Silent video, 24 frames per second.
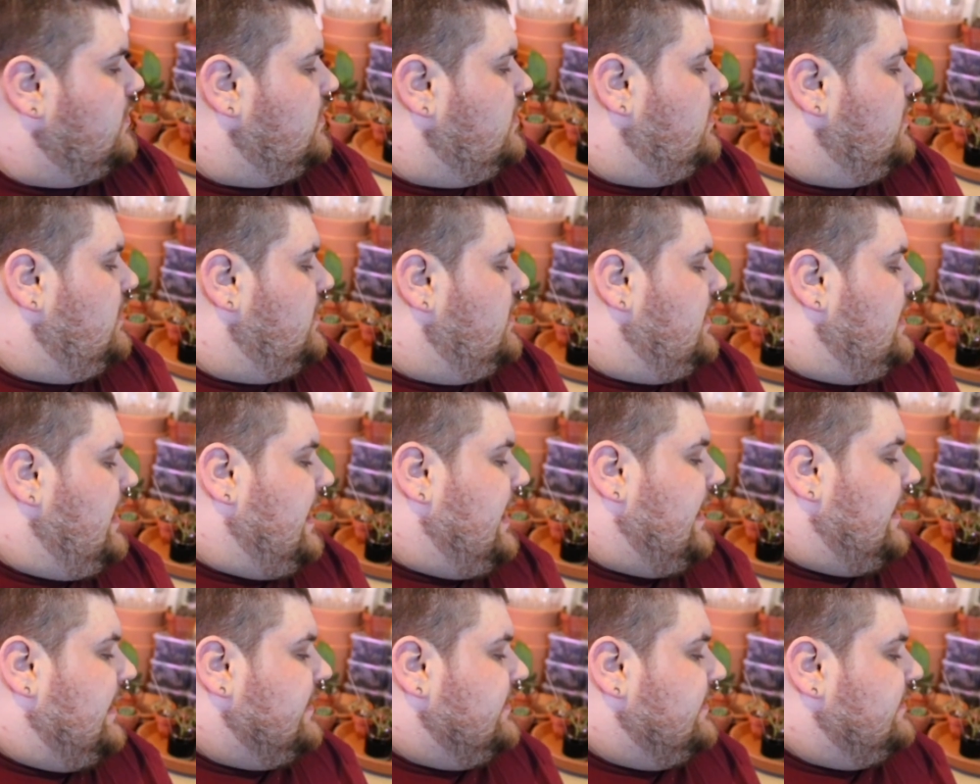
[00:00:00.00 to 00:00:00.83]

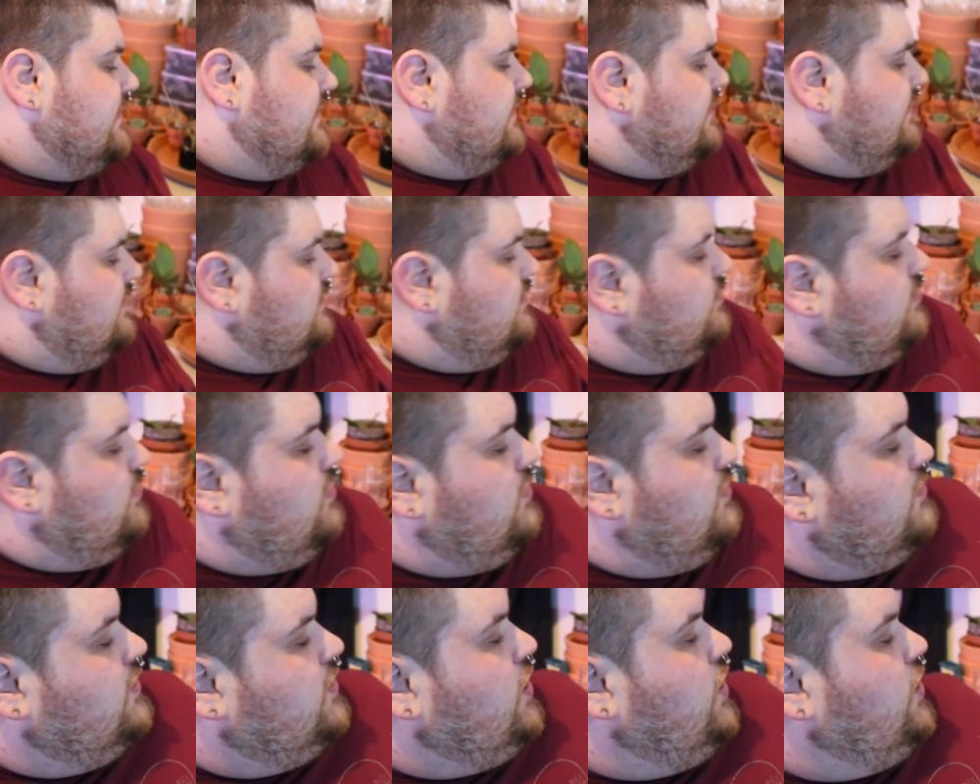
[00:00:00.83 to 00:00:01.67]
And we'll
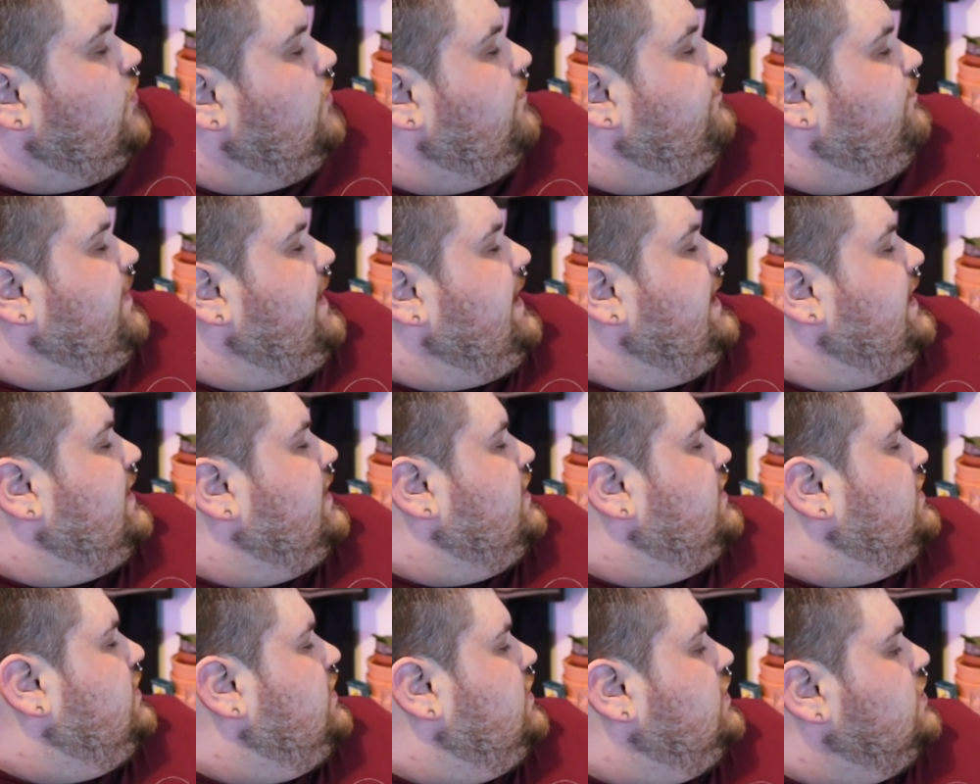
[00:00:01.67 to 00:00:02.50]
go back
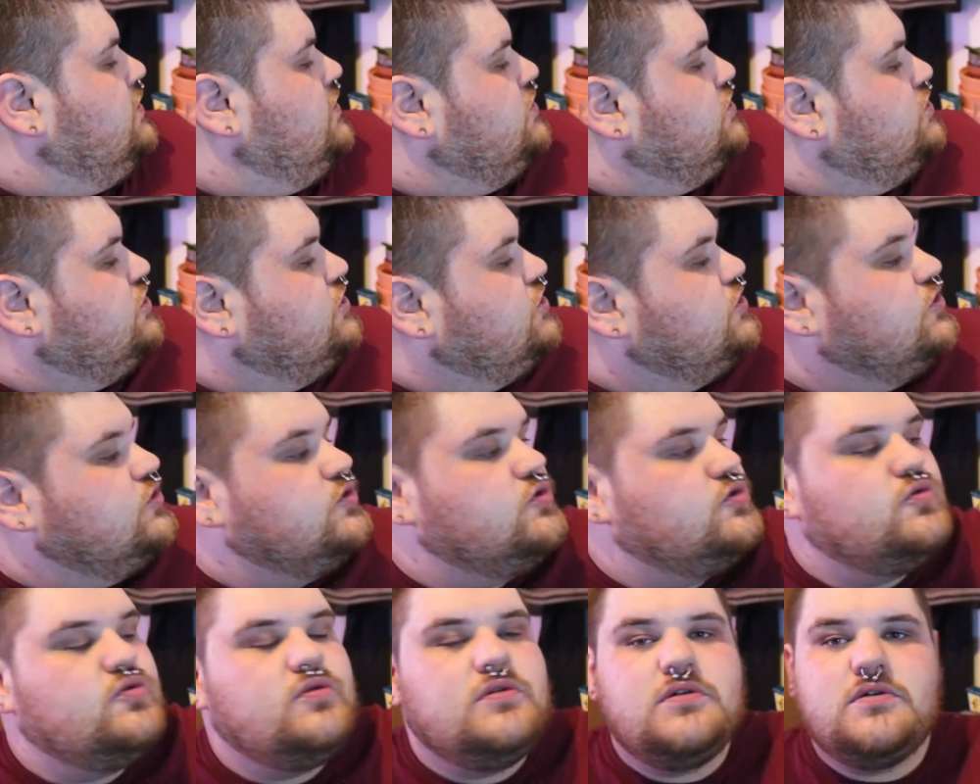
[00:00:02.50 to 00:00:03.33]
to
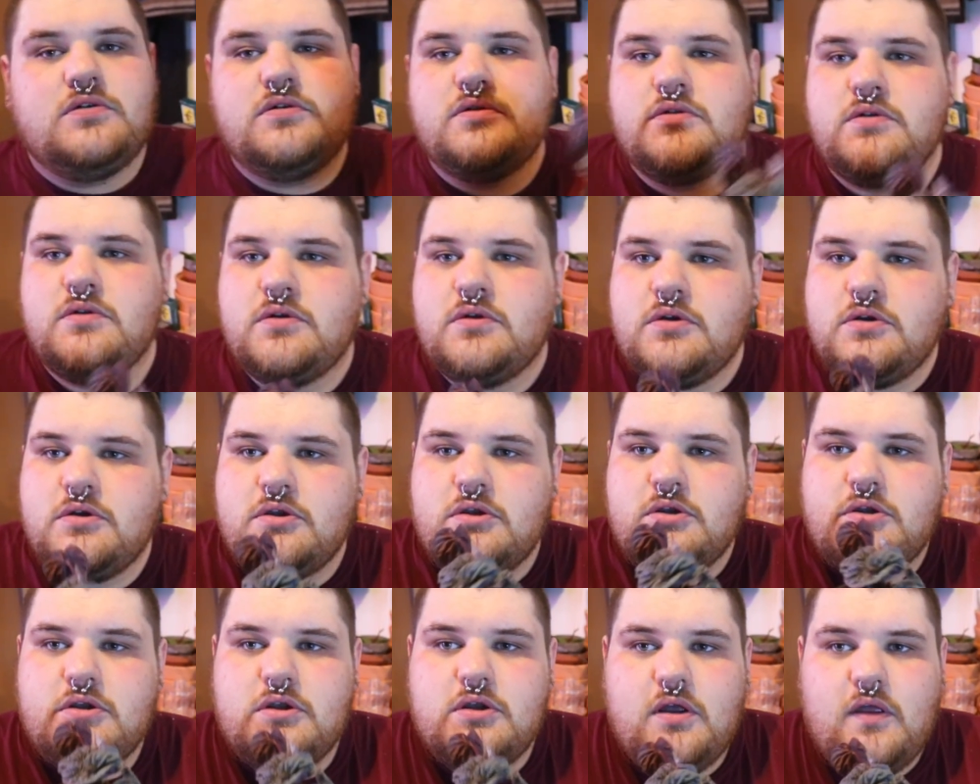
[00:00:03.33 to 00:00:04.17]

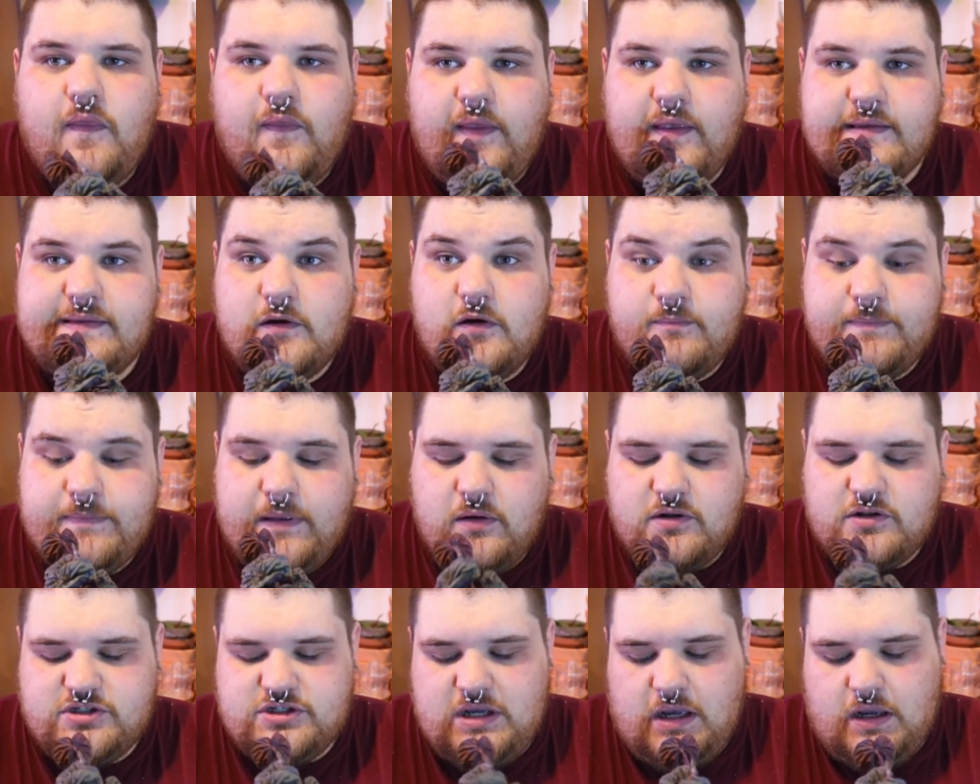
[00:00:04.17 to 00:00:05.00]
this little milk
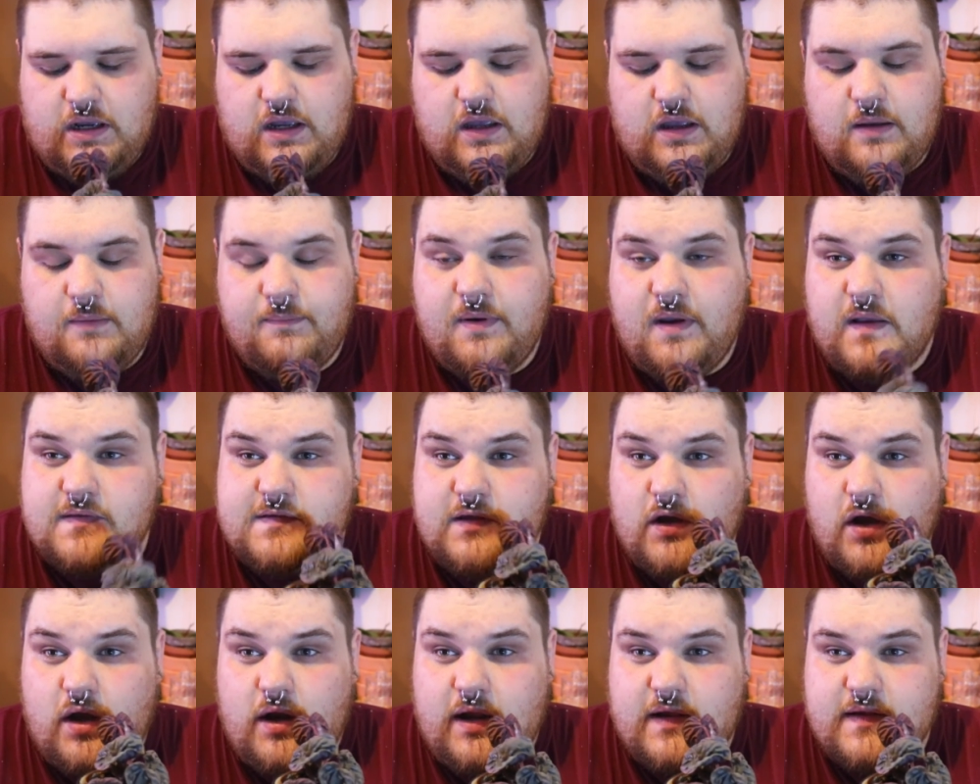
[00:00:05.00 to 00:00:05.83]
jug, because it's a good
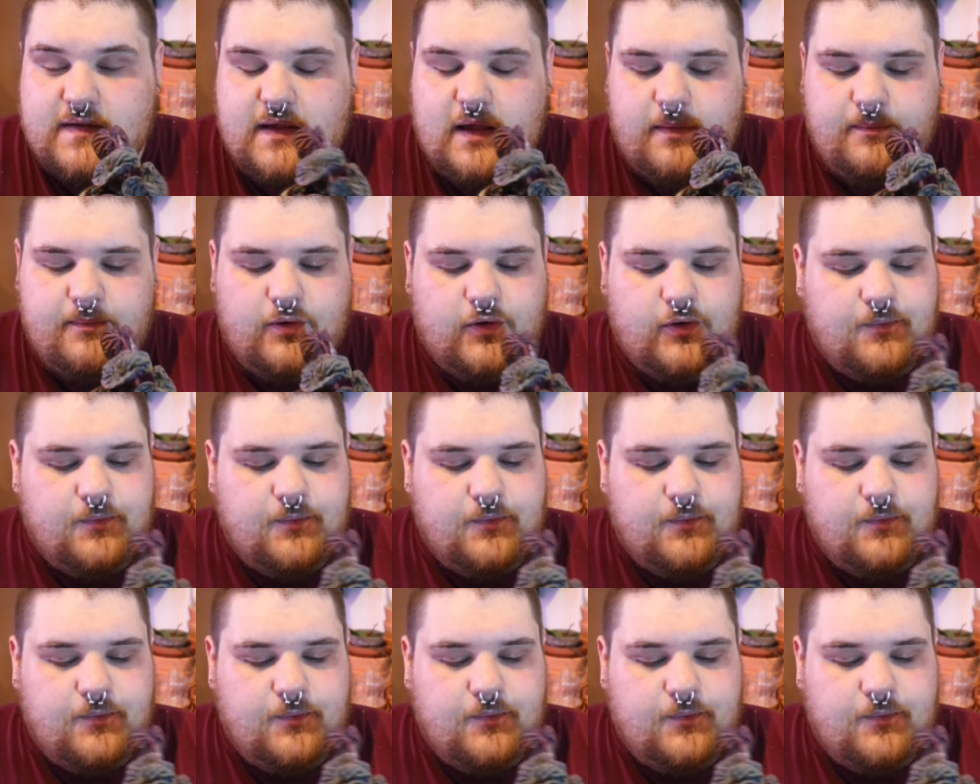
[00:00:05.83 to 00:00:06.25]
example.